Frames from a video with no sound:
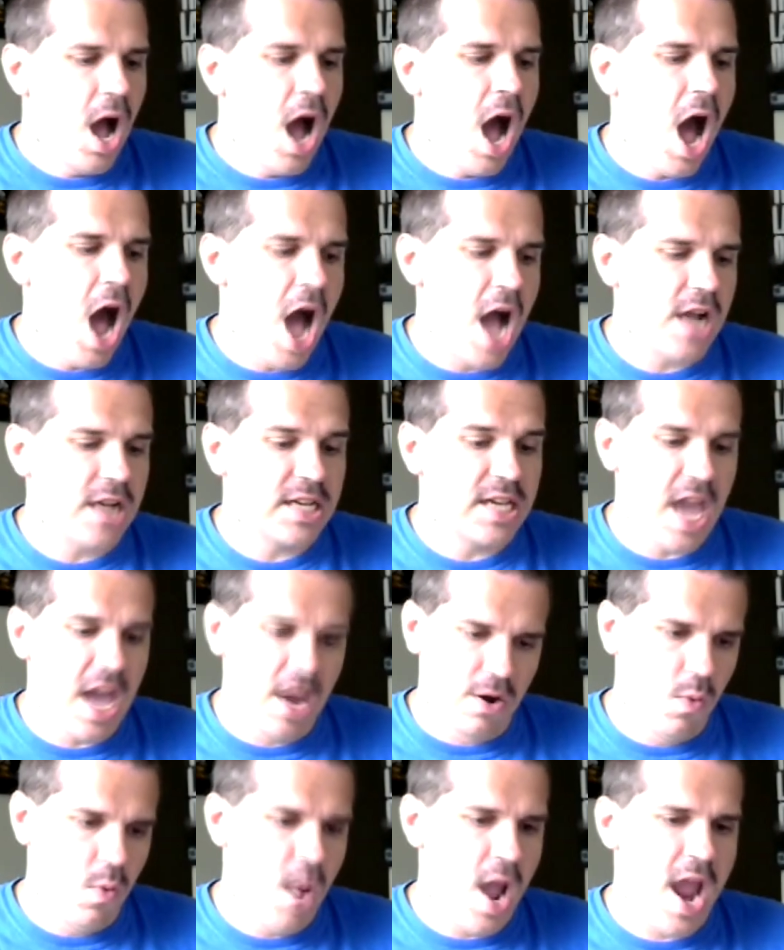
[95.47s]
Hot
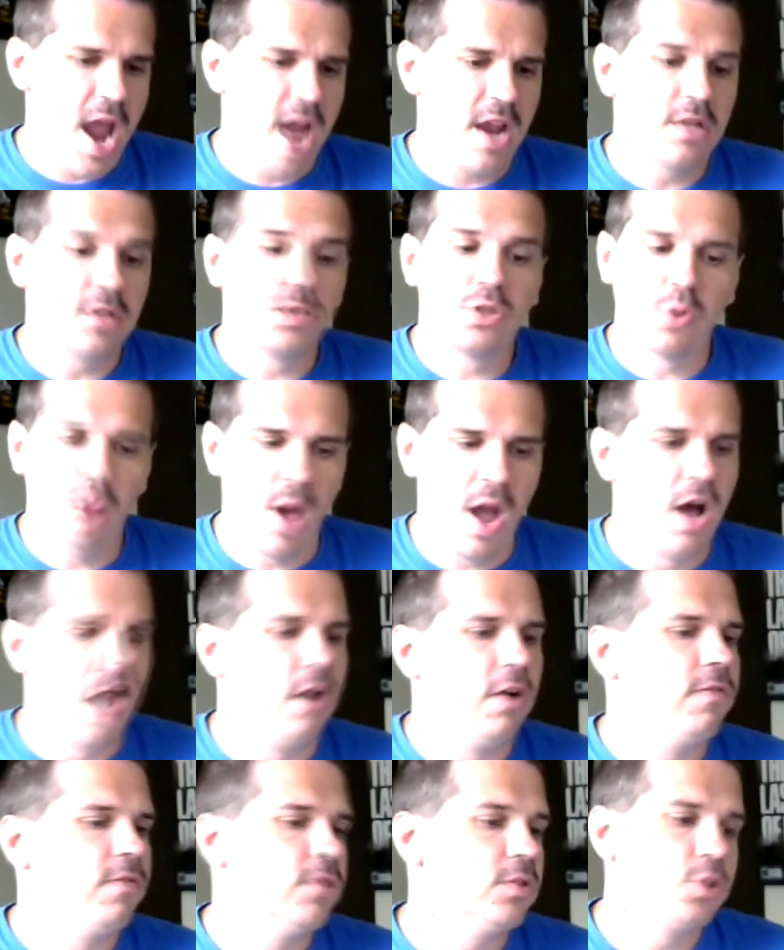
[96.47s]
Getaway,
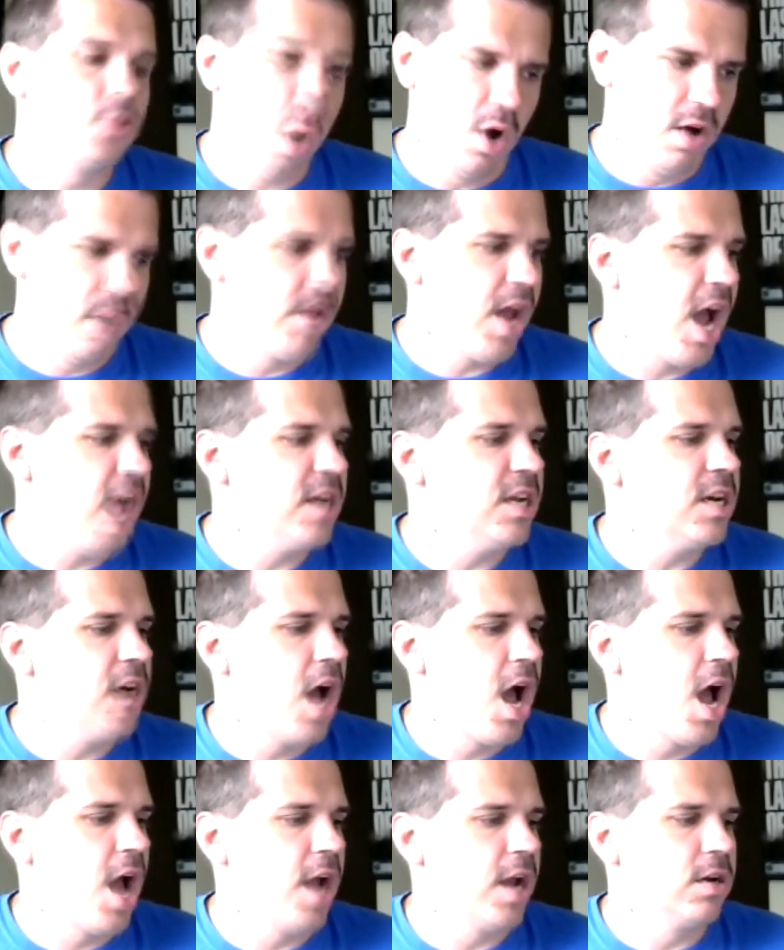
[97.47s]
$12,
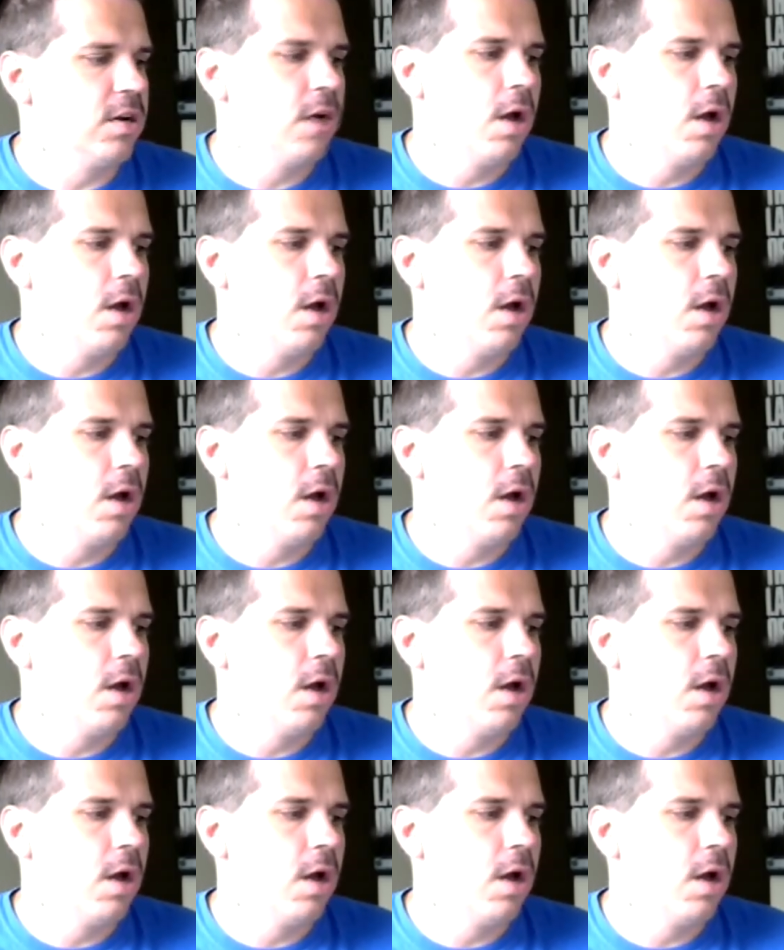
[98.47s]
$12.99.